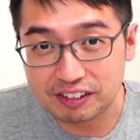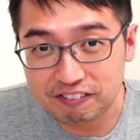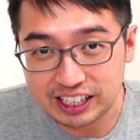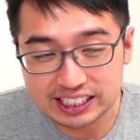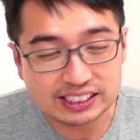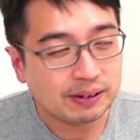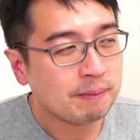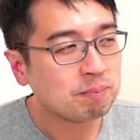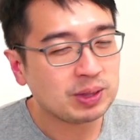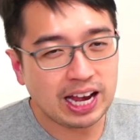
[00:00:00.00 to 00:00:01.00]
in fees?
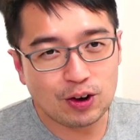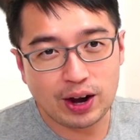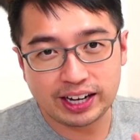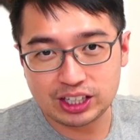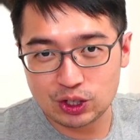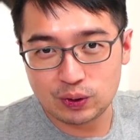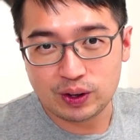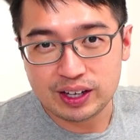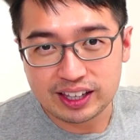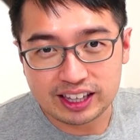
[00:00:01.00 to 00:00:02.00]
Now, I
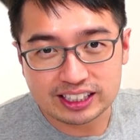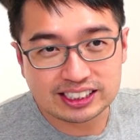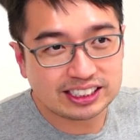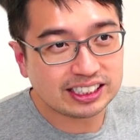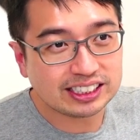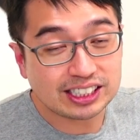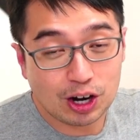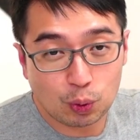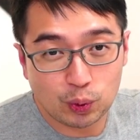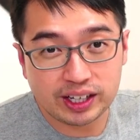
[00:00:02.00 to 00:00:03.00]
know this is
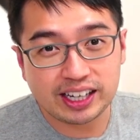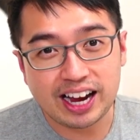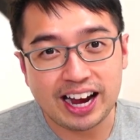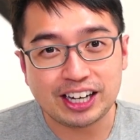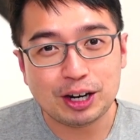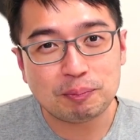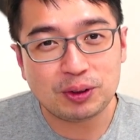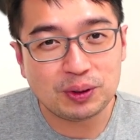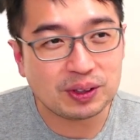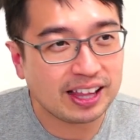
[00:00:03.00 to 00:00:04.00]
a really high
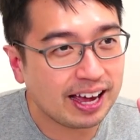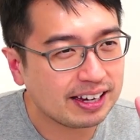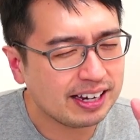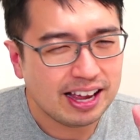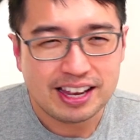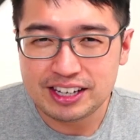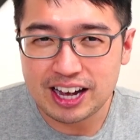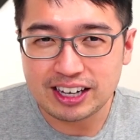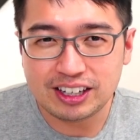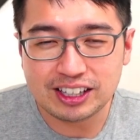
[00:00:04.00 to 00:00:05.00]
number that
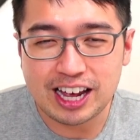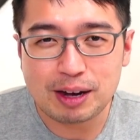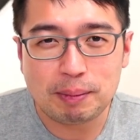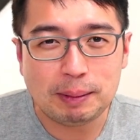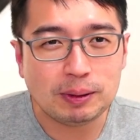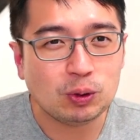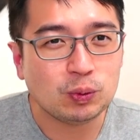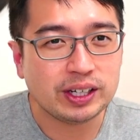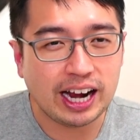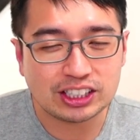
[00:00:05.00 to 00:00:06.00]
not a lot of people
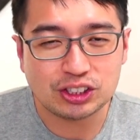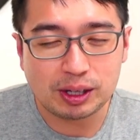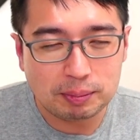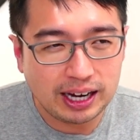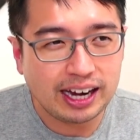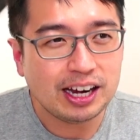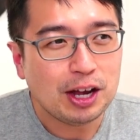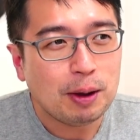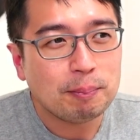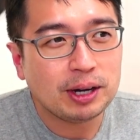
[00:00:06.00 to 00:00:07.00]
would actually pay,
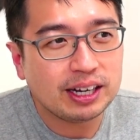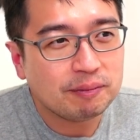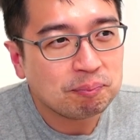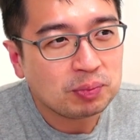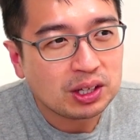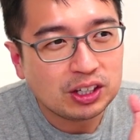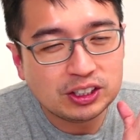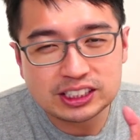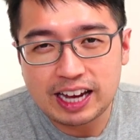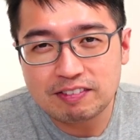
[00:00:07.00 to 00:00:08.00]
but you
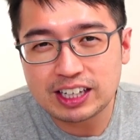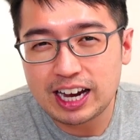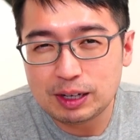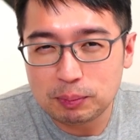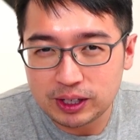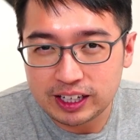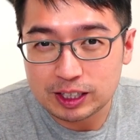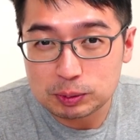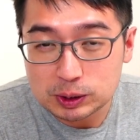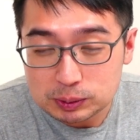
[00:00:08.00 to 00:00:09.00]
just have to kind of put
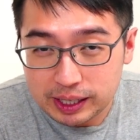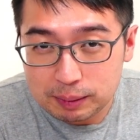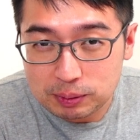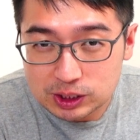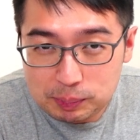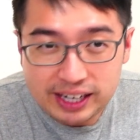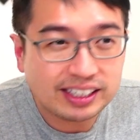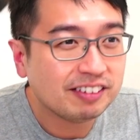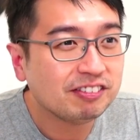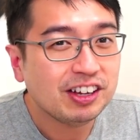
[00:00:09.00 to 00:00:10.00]
it in
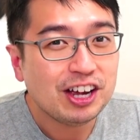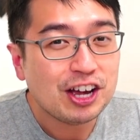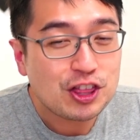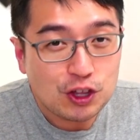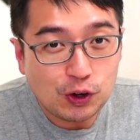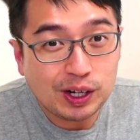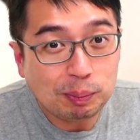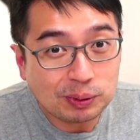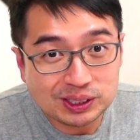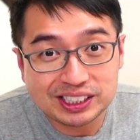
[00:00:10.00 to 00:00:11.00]
perspective.
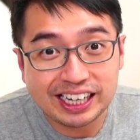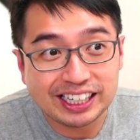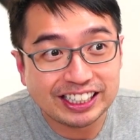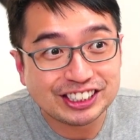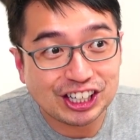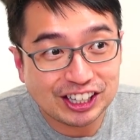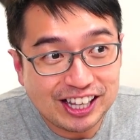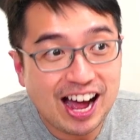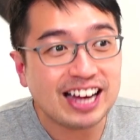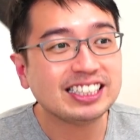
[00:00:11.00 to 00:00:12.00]
30% is a
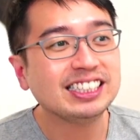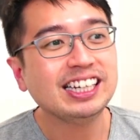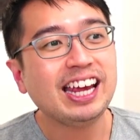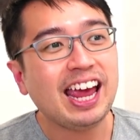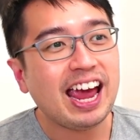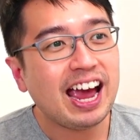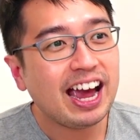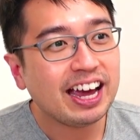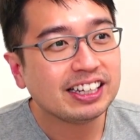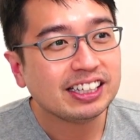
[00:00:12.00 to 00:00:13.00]
lot.
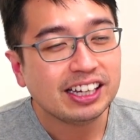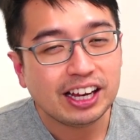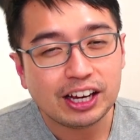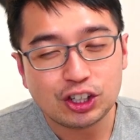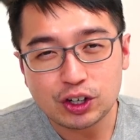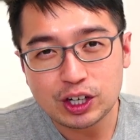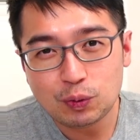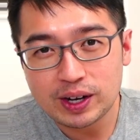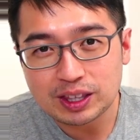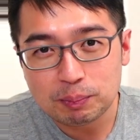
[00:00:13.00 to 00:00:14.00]
And you're gonna
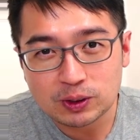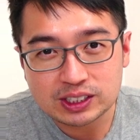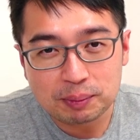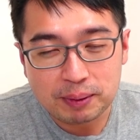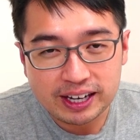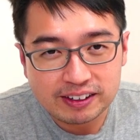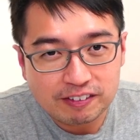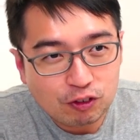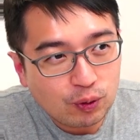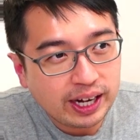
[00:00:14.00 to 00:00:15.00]
want the most
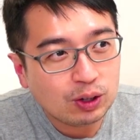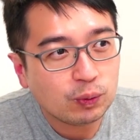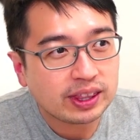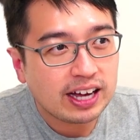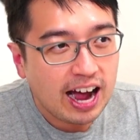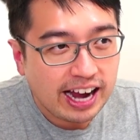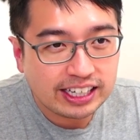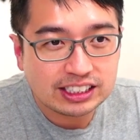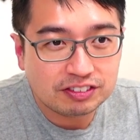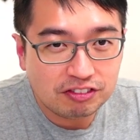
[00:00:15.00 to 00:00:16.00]
competitive rate with the
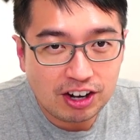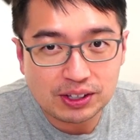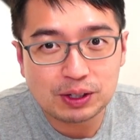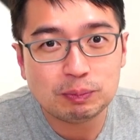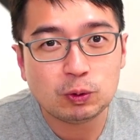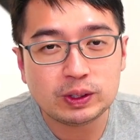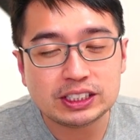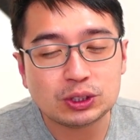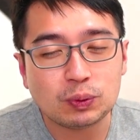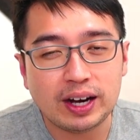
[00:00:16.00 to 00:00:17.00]
highest volume, which
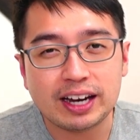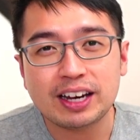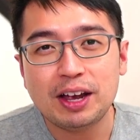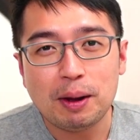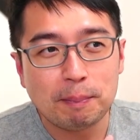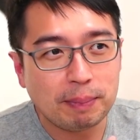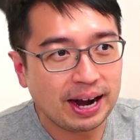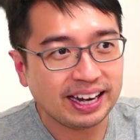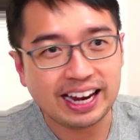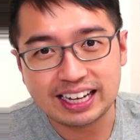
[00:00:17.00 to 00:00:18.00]
is why
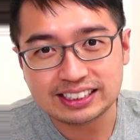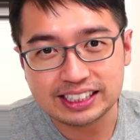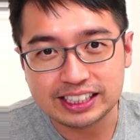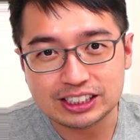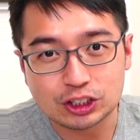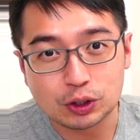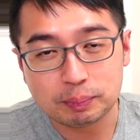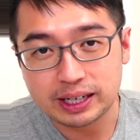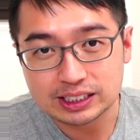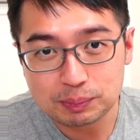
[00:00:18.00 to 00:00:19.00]
Binance is your
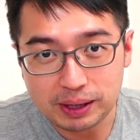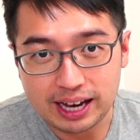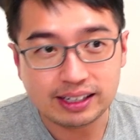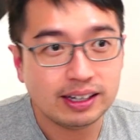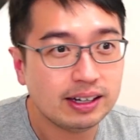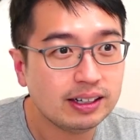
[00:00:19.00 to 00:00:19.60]
best bet.